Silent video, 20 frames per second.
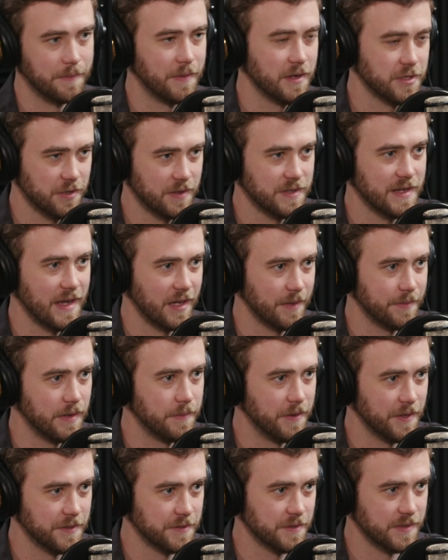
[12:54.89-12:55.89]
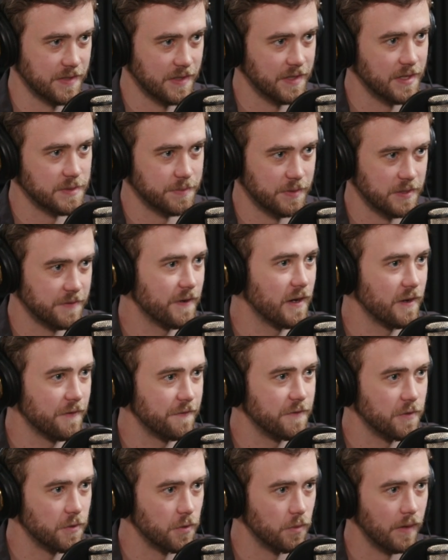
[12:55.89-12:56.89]
I'm not sure exactly how many pixels it is, but it's very
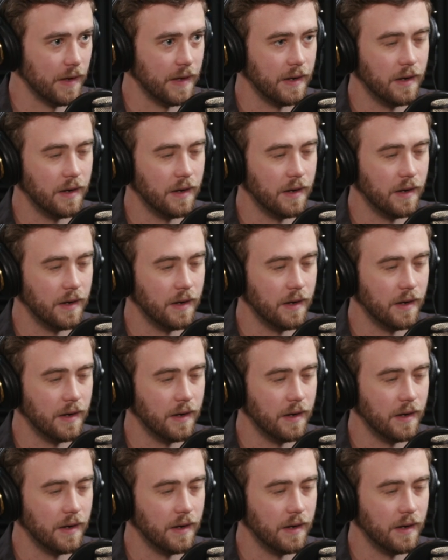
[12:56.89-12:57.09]
few, right?